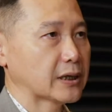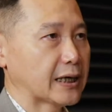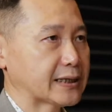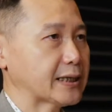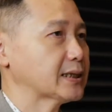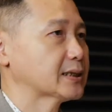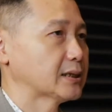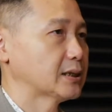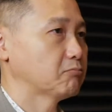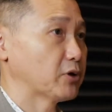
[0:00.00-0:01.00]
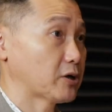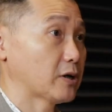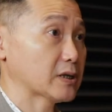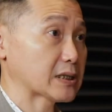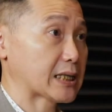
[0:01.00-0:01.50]
I think
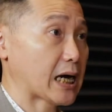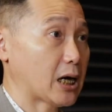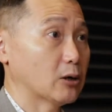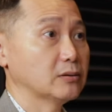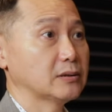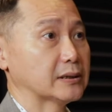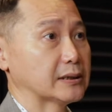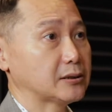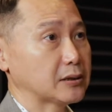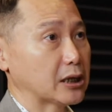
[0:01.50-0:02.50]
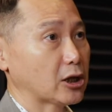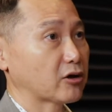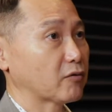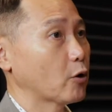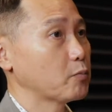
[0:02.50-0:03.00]
because now, a lot
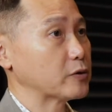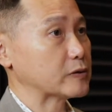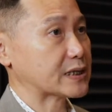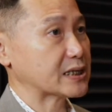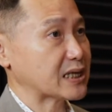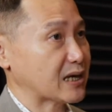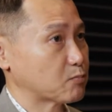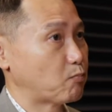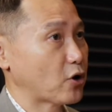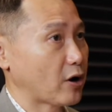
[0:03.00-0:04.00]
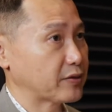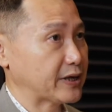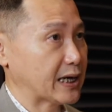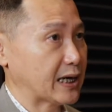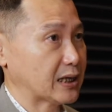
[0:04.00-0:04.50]
of home users has brought
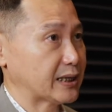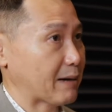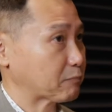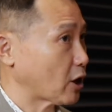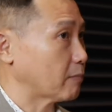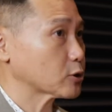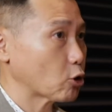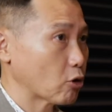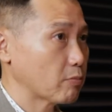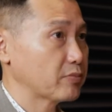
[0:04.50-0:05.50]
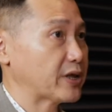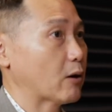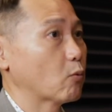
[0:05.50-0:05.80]
their laptops home, they are